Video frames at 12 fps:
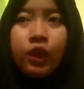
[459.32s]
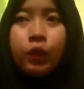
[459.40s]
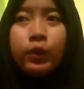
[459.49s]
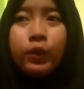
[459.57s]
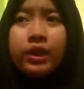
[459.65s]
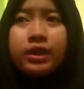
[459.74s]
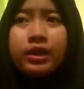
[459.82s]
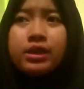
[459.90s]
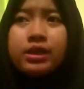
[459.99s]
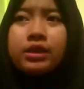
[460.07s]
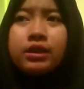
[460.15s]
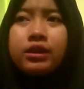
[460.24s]
we
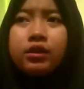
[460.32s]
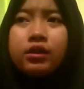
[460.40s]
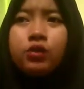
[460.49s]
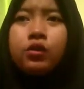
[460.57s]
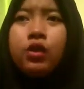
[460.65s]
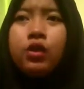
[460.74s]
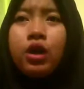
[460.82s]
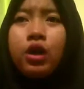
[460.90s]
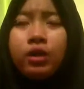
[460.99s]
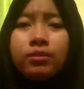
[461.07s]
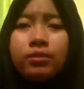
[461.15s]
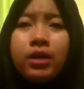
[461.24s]
decided to go
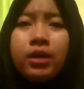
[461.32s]
home.